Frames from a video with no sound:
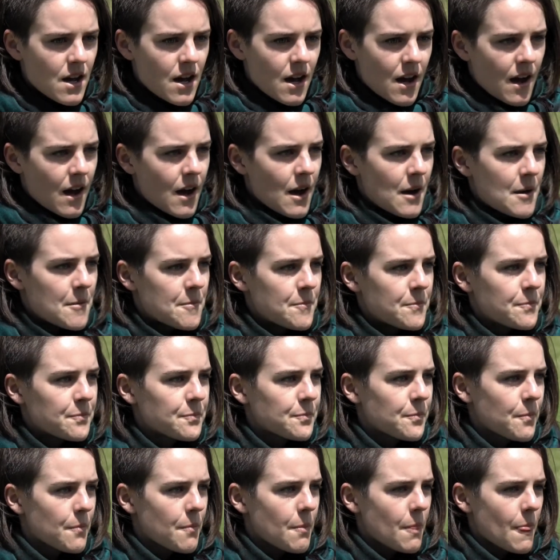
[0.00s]

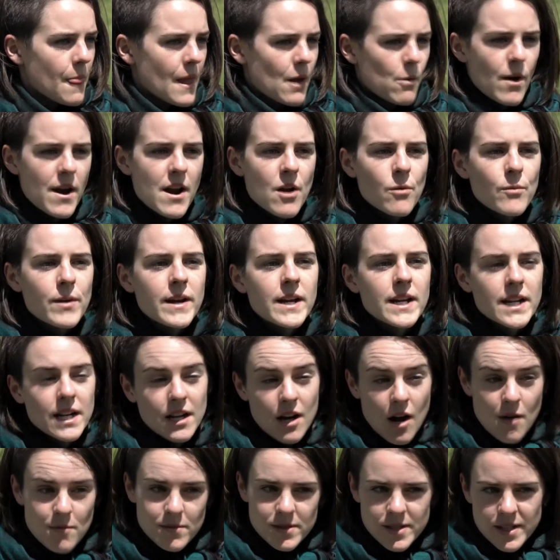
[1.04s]
When are we going to
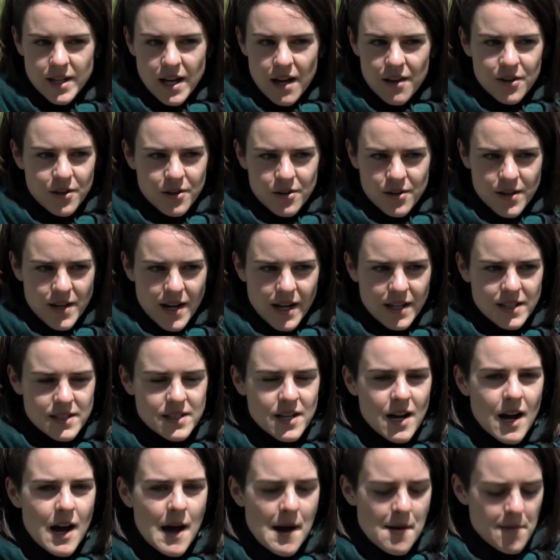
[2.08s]
come together the next
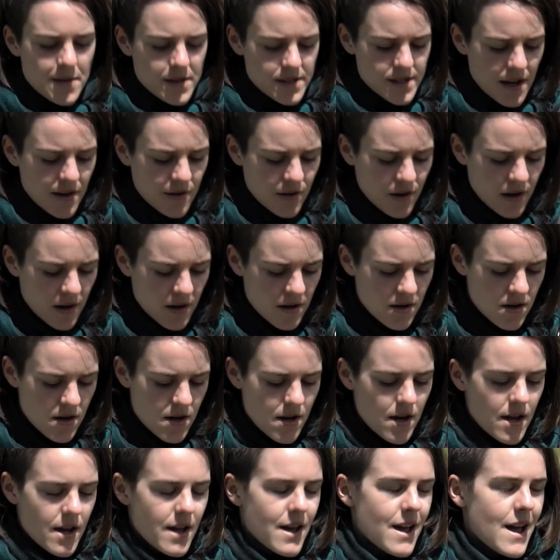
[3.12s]
time, etc.?
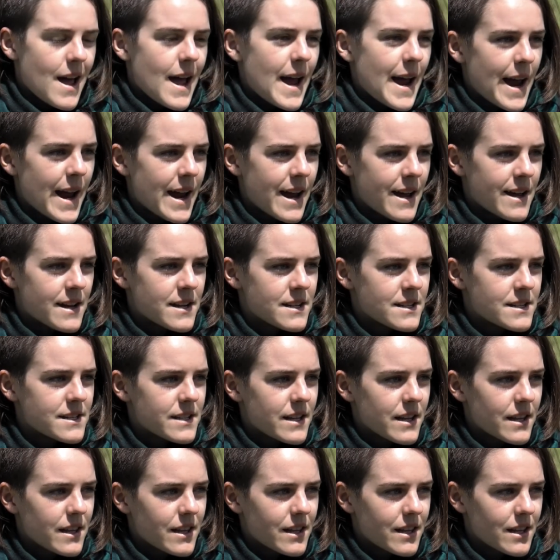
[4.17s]
And
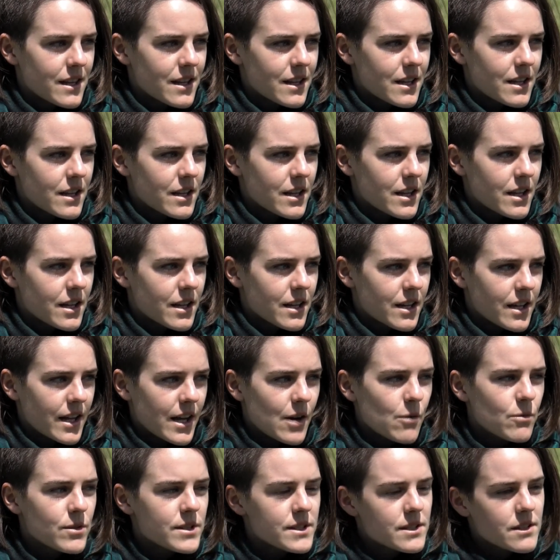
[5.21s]

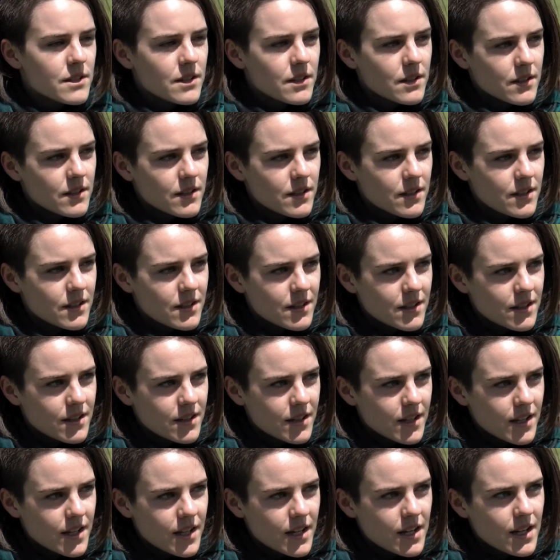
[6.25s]
it was
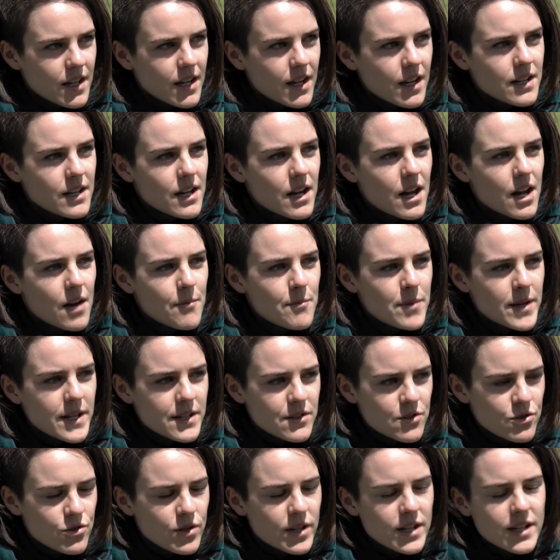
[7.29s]
a bit
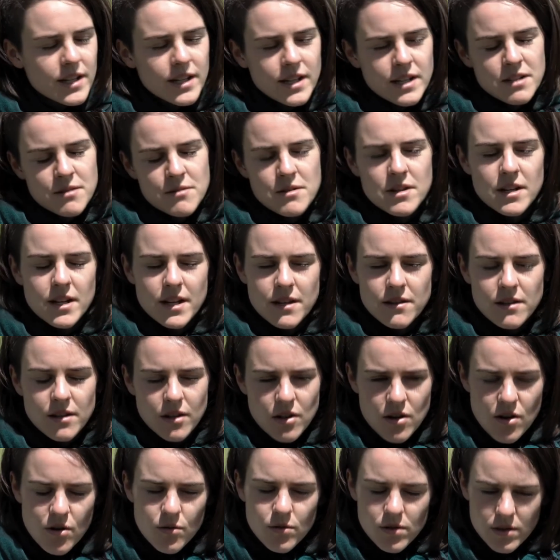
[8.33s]
tricky in the
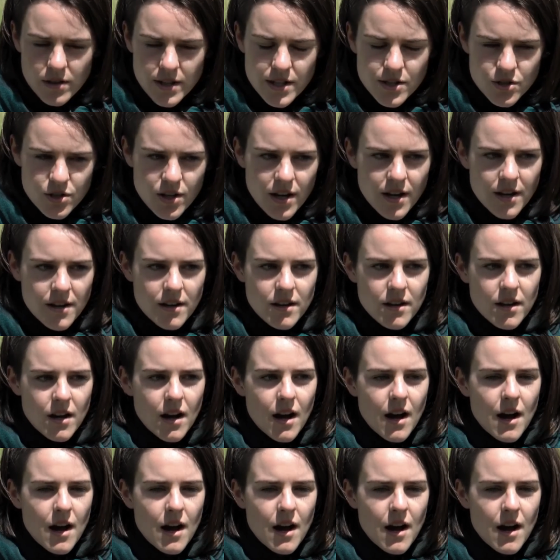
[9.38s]
coalition